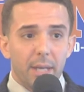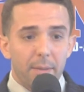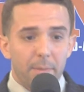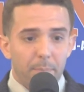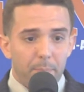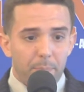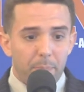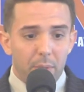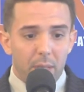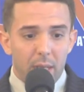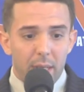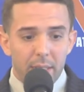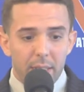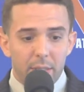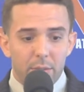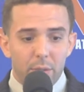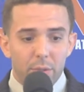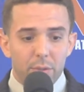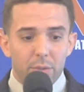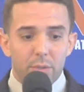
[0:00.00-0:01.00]
in, and they
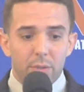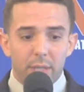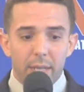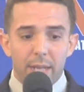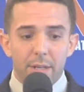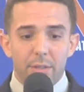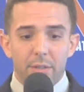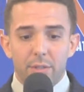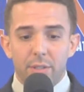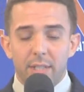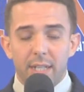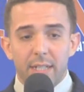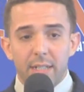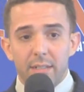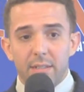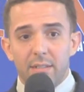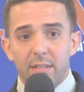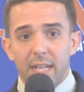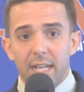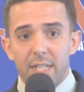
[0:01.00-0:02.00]
told us, okay, you're to take
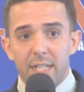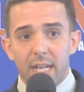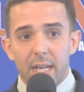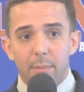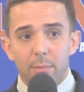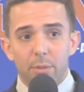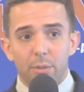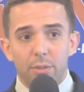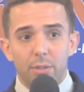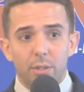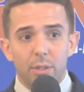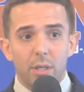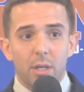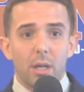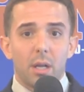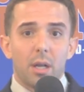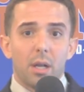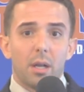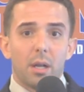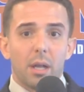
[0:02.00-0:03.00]
these sledgehammers
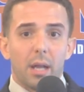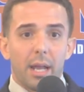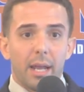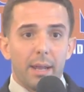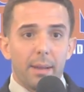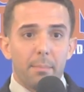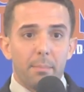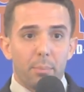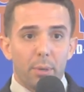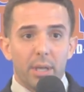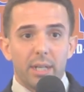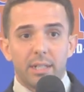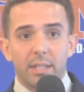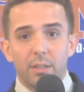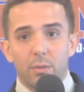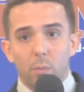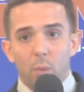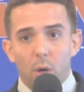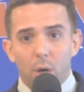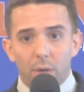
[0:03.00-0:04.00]
and break
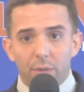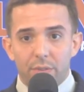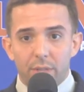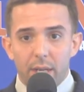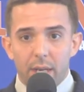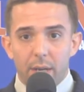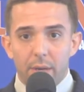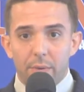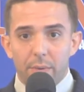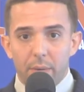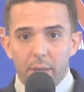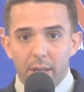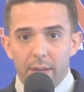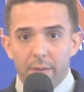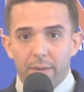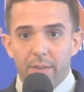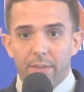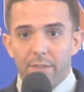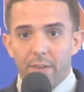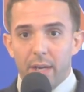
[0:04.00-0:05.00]
these walls down
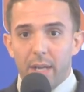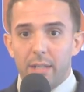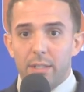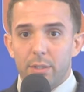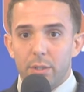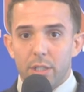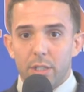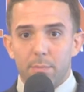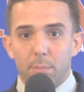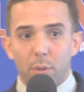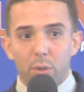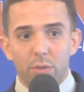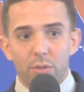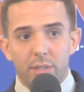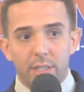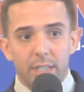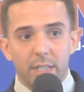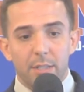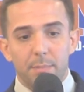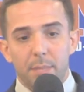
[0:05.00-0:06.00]
to expose
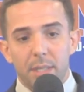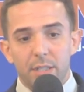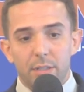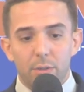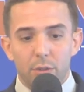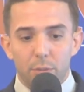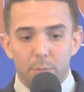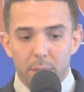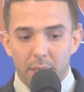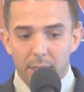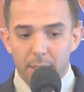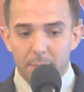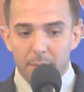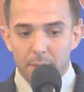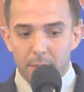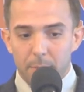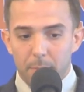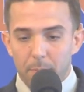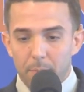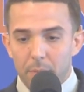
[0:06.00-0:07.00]
the asbestos
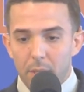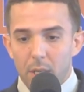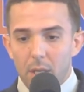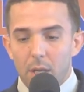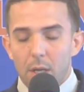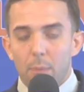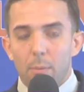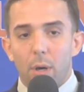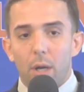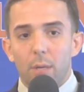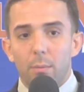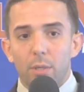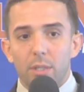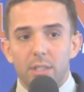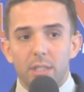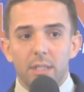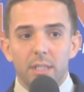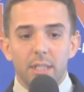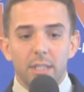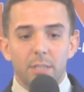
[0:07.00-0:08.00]
pipes. The problem
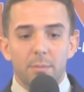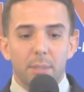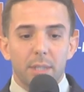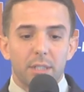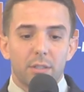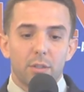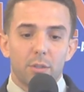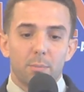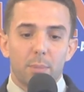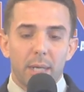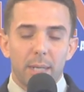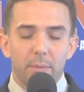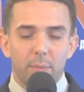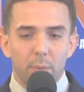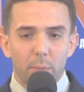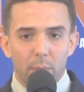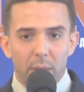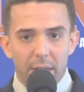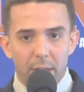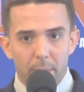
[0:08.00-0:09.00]
was that the asbestos pipes
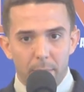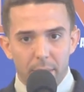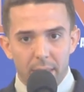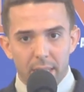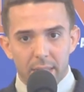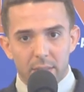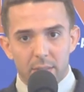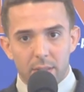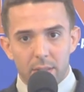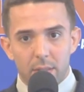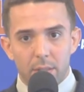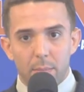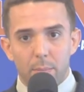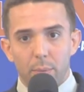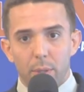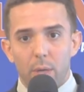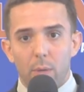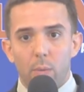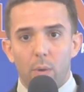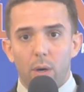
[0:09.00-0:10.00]
were right up against the
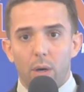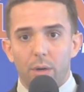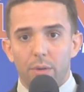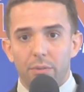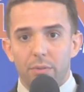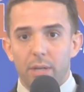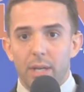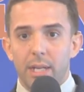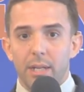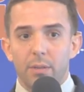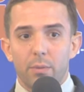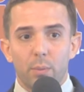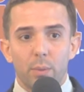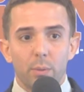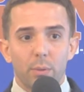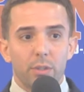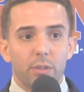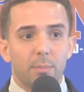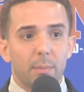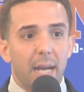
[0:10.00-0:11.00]
brick walls, and as we
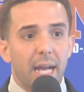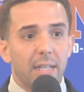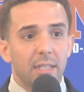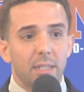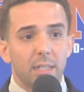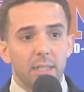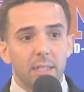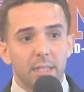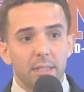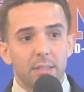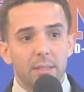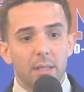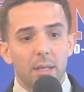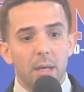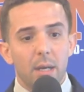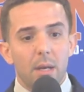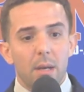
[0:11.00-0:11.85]
were smashing these